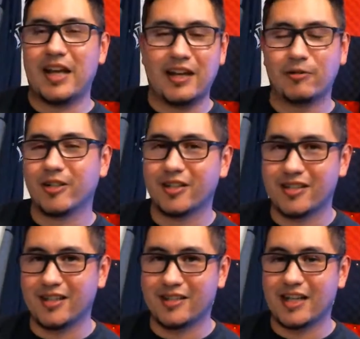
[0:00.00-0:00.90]
anyone can
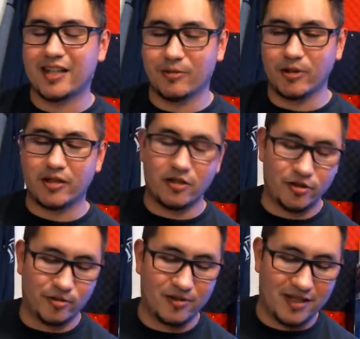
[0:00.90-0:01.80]
see exactly what they're
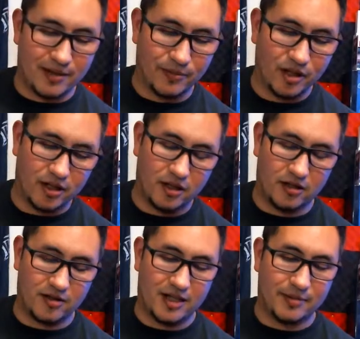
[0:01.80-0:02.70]
doing with that money. You
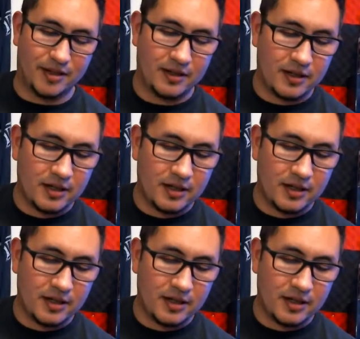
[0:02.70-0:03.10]
know what I mean?